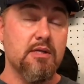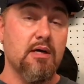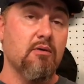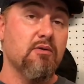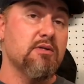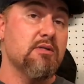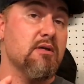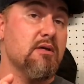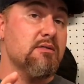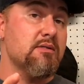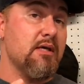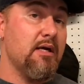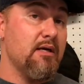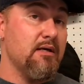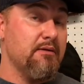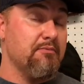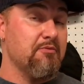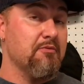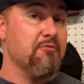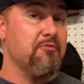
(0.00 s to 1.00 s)
Now, it does add
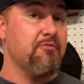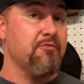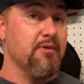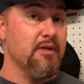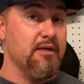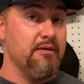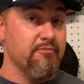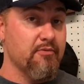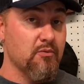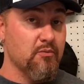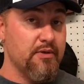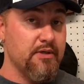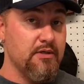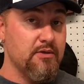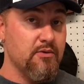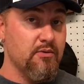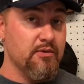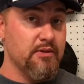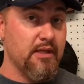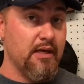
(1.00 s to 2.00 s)
a different flavor when you
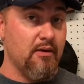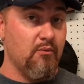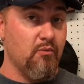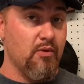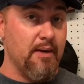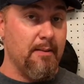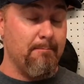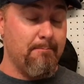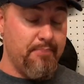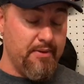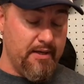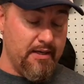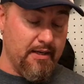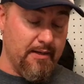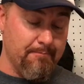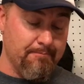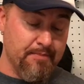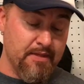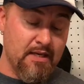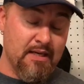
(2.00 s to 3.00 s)
do it that way,
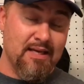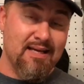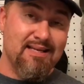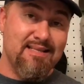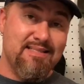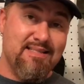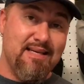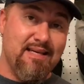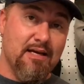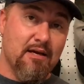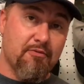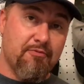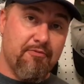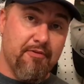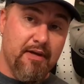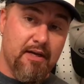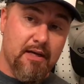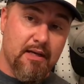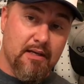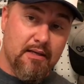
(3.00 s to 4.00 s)
but
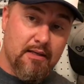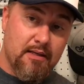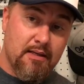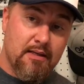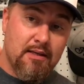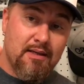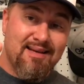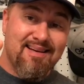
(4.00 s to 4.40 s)
TFN